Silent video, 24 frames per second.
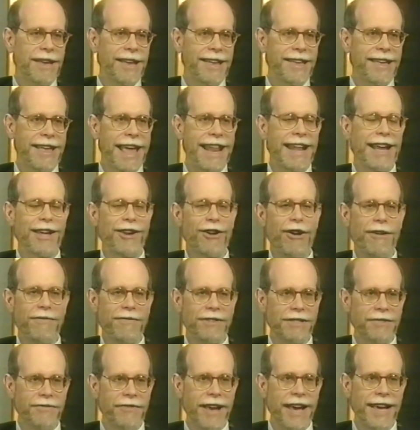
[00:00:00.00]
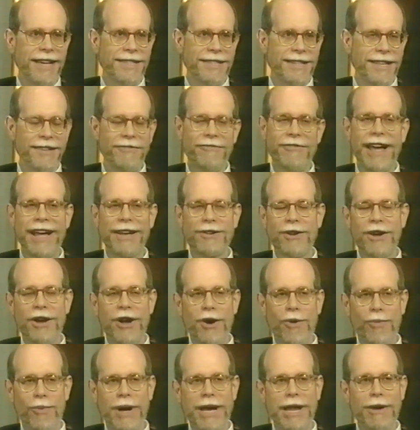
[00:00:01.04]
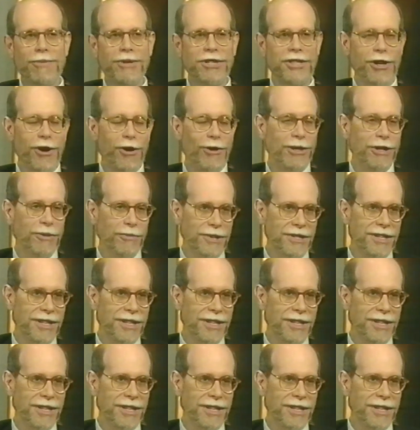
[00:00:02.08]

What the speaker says: getting it off his face. In fact, when he was told it was a